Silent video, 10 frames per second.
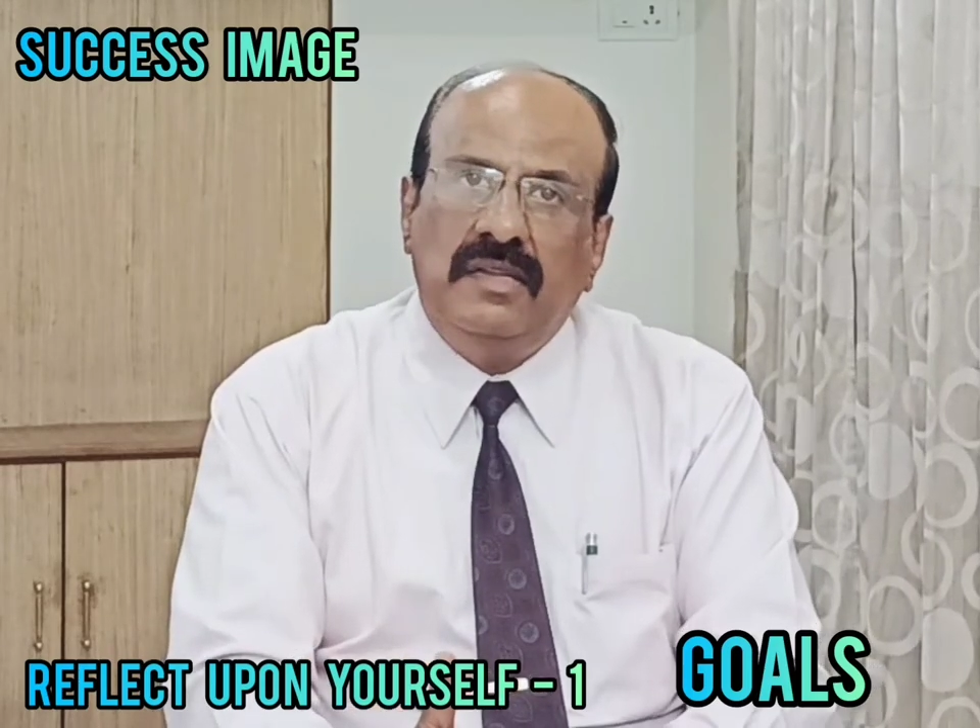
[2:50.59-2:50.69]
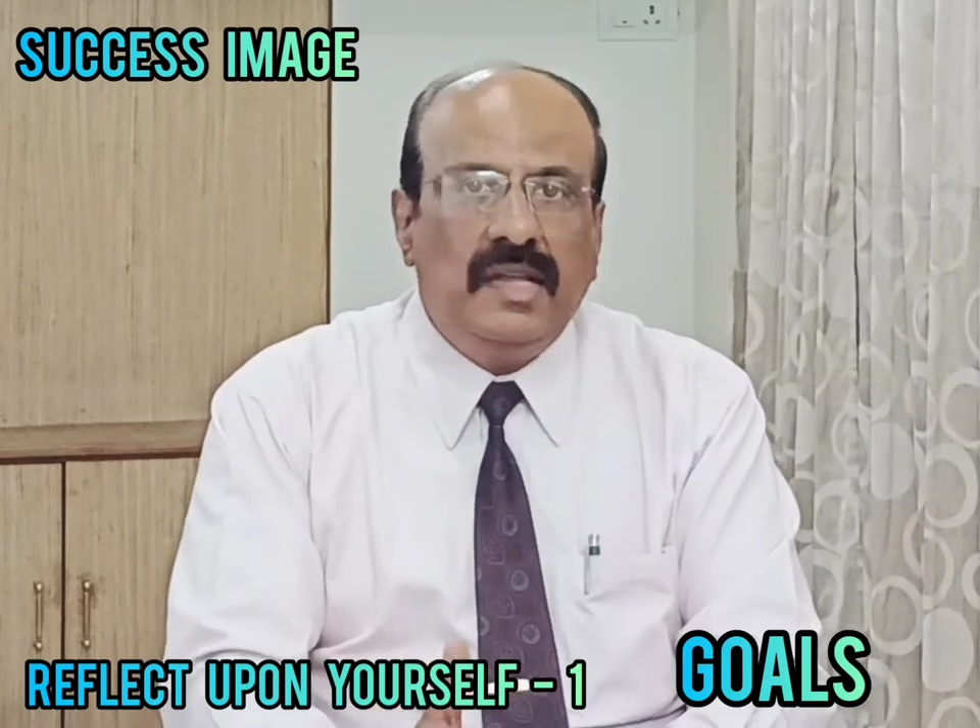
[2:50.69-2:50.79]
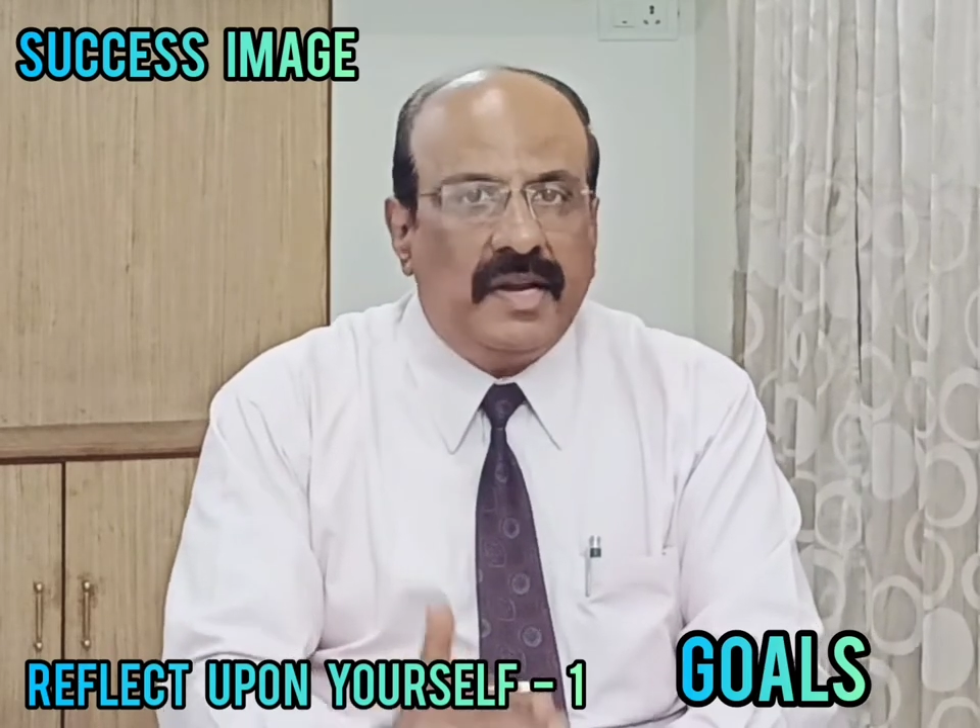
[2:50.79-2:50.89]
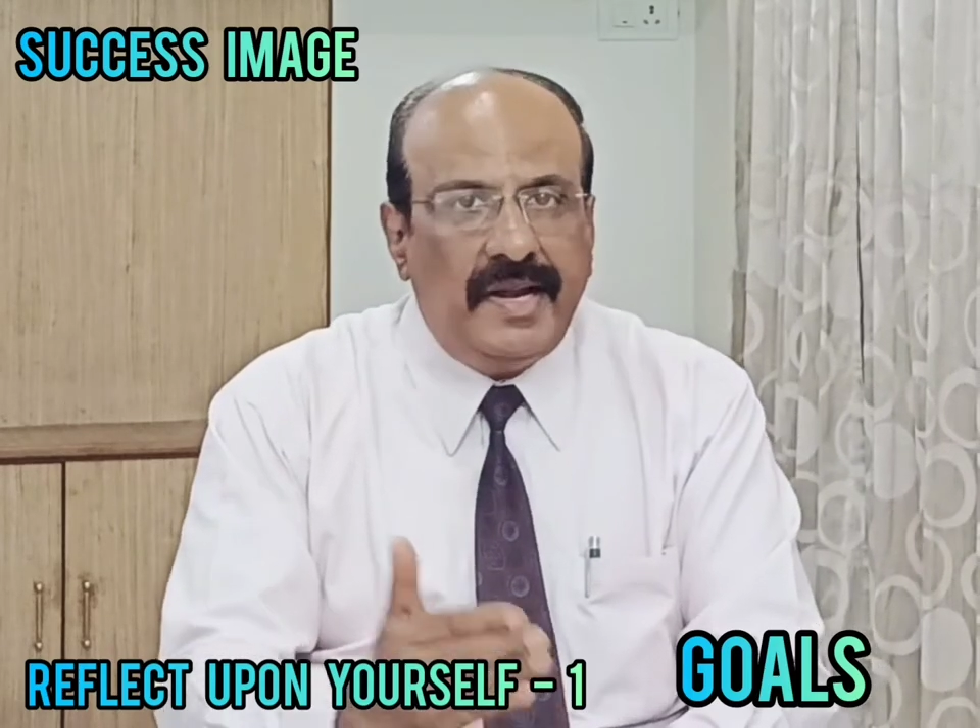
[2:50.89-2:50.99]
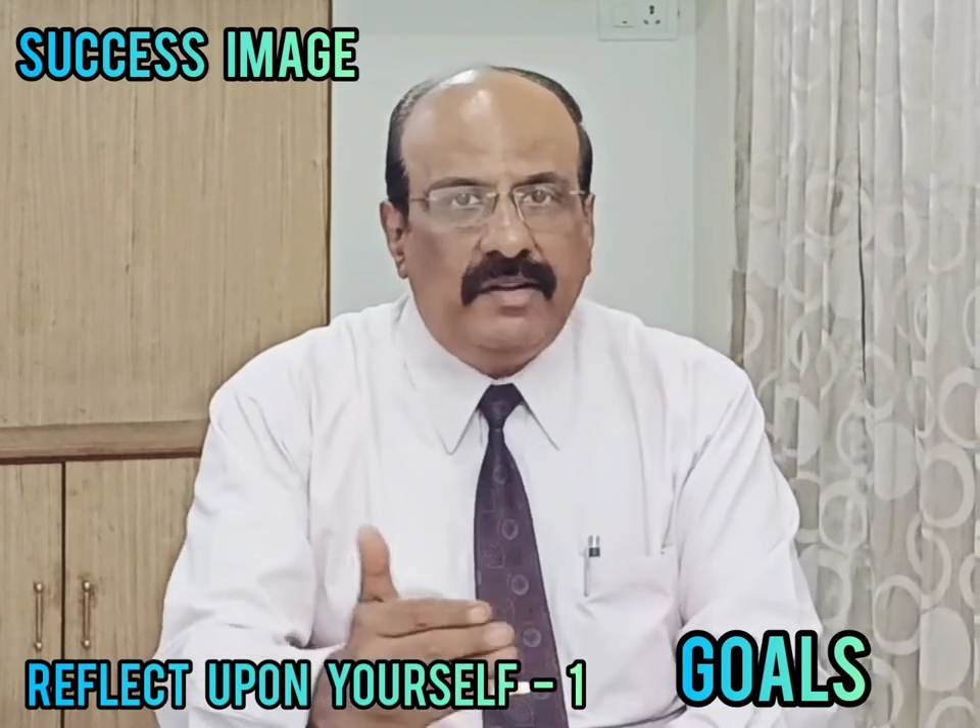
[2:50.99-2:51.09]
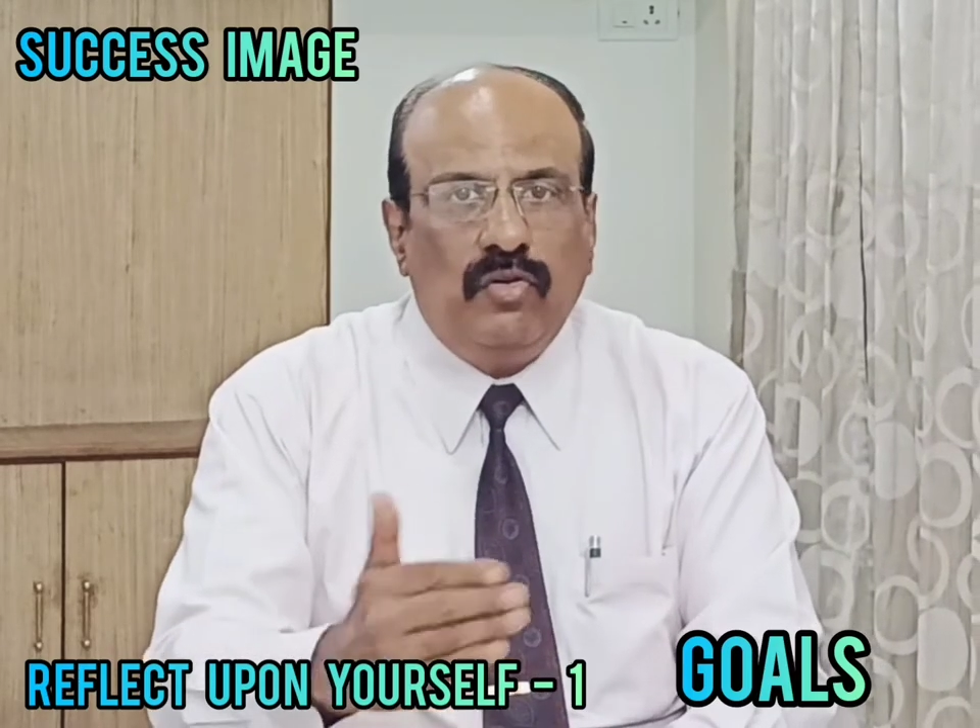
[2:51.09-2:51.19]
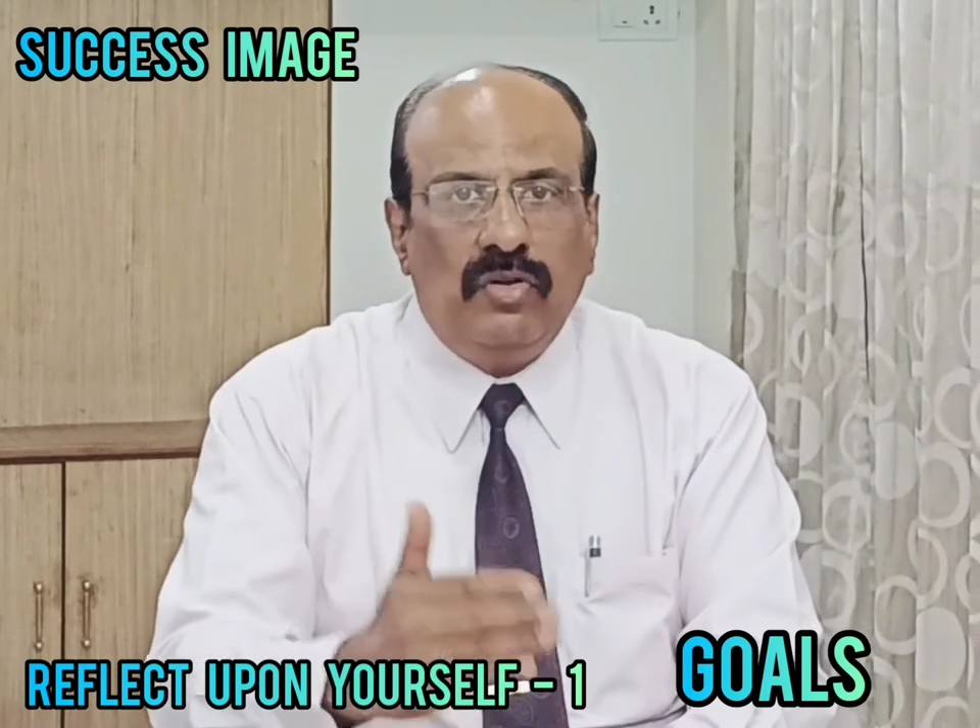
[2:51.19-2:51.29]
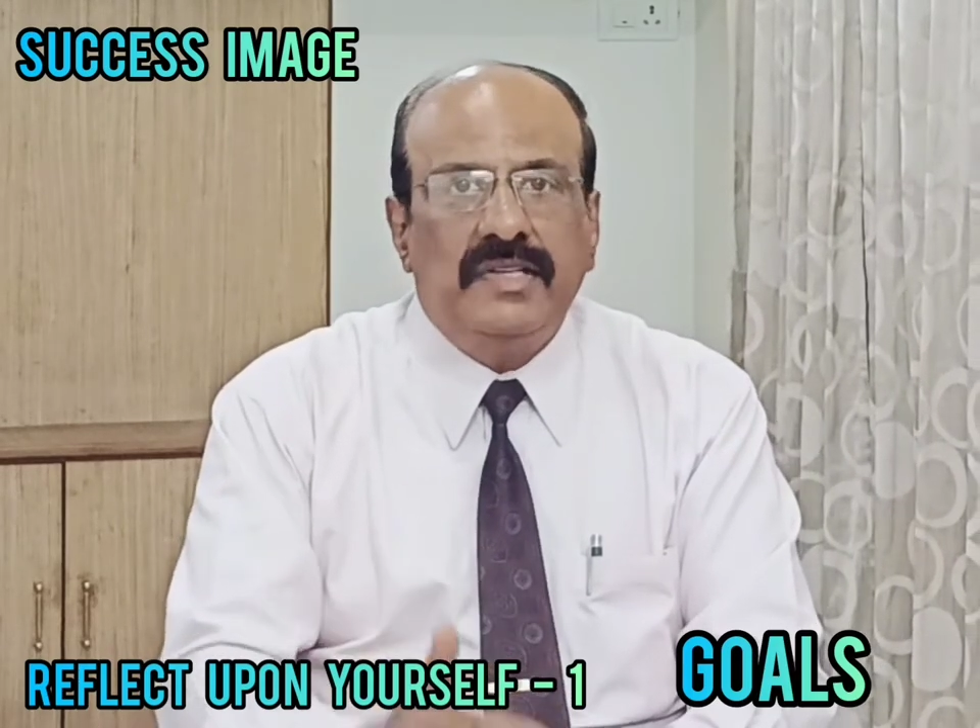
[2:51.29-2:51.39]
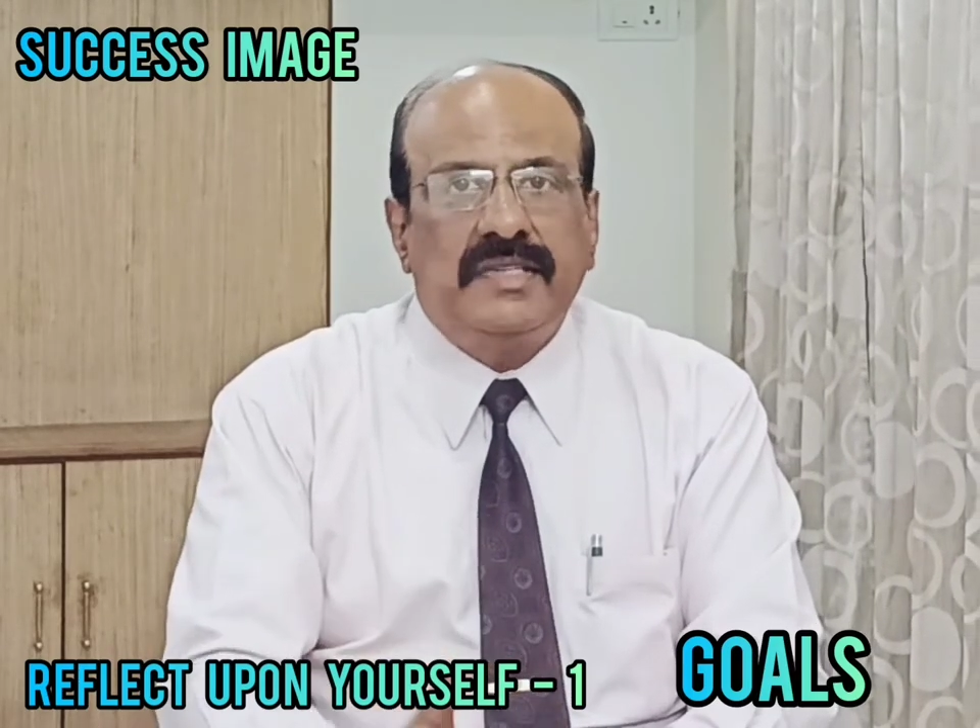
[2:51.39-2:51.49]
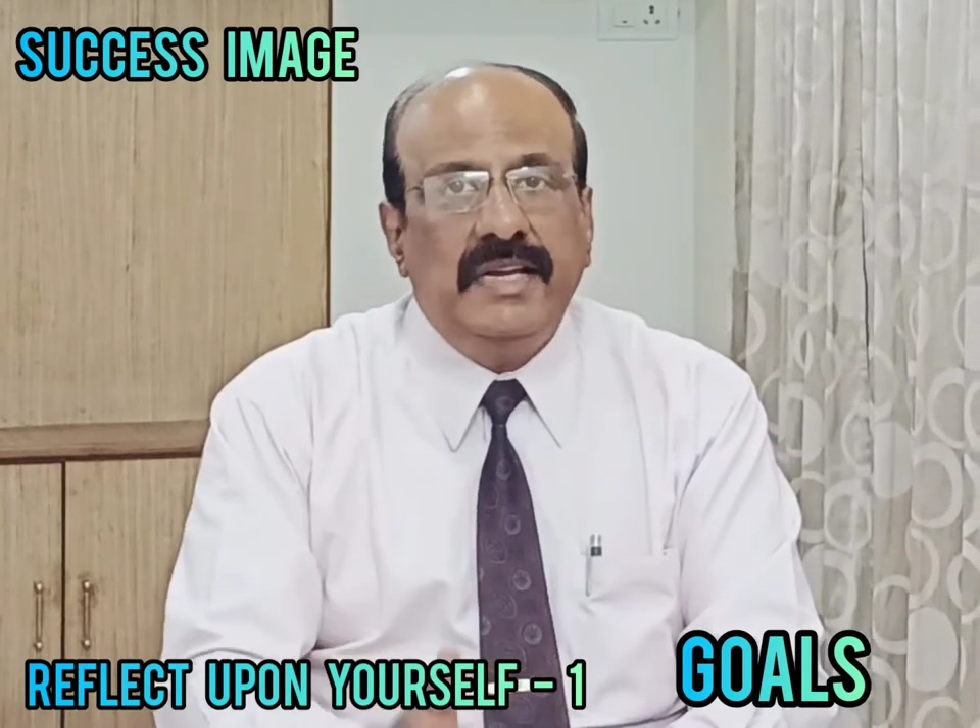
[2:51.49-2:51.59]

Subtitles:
The right goal is,